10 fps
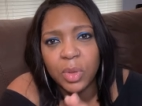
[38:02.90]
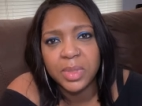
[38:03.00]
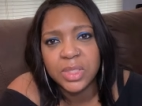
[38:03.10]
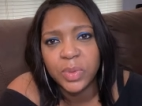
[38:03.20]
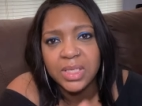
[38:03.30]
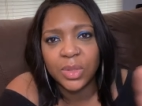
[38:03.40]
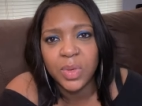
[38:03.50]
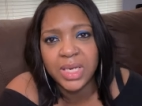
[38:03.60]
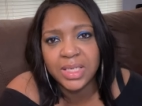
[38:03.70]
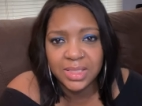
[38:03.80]
between
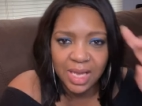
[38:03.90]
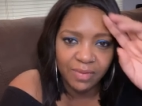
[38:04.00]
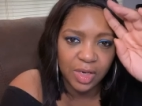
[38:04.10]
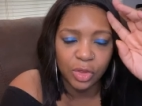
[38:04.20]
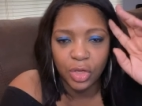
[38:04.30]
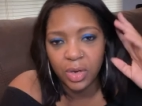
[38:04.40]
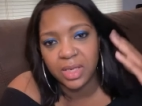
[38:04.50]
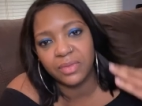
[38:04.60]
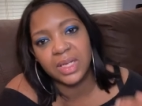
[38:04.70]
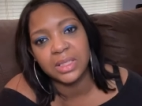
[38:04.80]
27 and 30
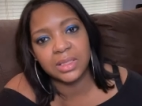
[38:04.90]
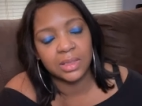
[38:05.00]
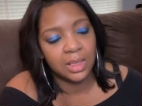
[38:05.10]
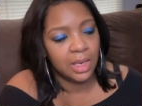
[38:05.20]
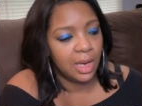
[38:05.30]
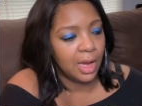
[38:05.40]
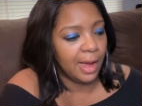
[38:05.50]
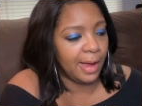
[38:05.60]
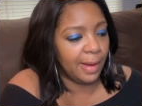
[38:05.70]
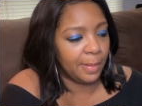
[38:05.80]
of us
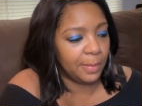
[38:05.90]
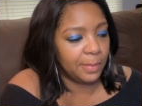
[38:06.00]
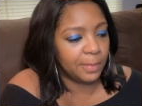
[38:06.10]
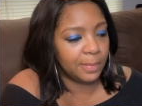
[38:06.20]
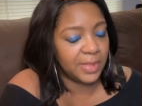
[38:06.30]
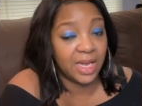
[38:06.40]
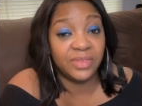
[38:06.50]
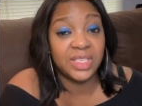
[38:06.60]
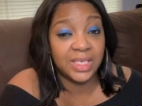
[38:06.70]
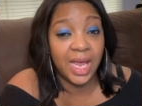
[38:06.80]
um, that have
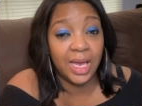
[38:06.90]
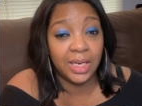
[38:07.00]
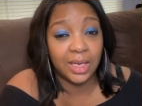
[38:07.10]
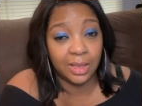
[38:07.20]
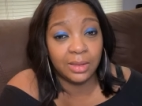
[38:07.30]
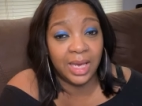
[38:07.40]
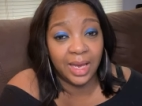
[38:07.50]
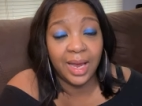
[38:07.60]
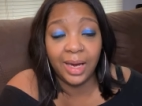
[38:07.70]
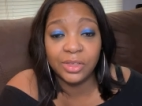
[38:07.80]
stayed
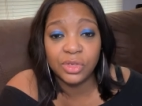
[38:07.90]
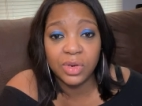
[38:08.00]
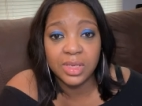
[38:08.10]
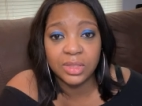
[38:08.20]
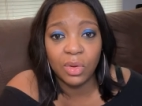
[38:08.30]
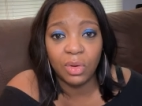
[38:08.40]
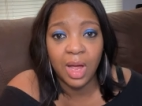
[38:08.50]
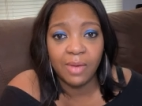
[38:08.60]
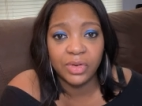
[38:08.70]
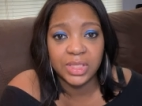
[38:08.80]
engaged during this whole
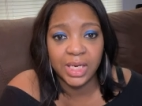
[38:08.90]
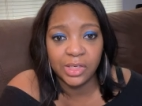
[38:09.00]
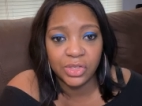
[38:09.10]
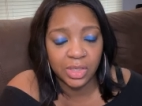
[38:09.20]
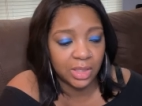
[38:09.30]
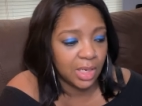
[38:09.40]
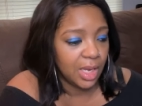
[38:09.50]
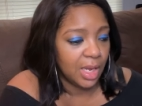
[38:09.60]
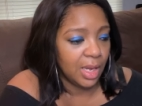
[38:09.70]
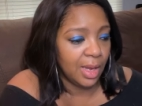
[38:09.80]
conversation
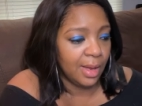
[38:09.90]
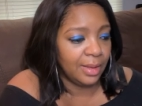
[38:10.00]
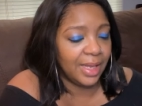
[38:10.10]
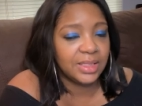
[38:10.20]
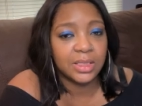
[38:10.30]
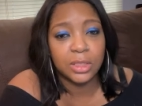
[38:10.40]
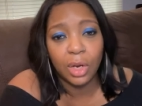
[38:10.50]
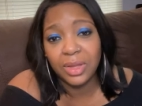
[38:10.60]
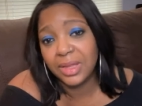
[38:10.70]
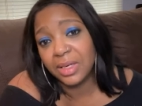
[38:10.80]
lets us
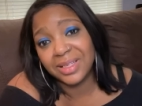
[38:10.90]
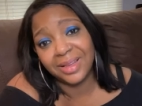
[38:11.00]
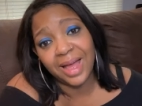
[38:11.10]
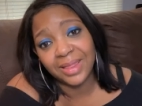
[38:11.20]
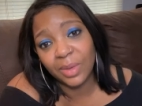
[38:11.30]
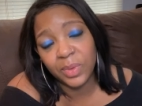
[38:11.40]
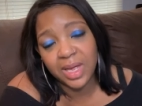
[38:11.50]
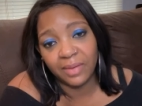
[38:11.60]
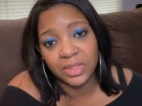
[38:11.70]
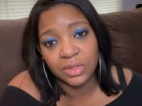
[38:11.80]
know that there's a lot that we
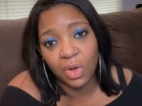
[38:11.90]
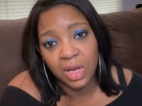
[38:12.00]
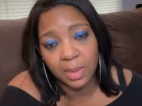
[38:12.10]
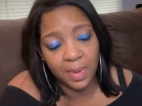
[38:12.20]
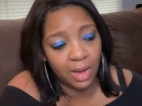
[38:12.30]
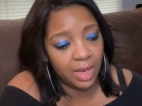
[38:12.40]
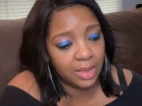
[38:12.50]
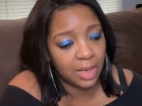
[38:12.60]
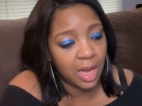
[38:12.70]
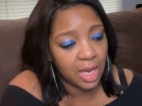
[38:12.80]
have to talk about.
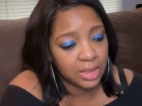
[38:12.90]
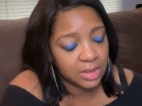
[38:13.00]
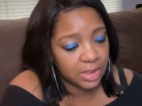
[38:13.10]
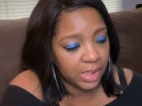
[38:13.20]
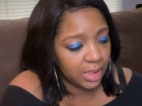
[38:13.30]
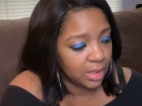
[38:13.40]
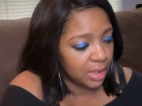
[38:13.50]
And honestly,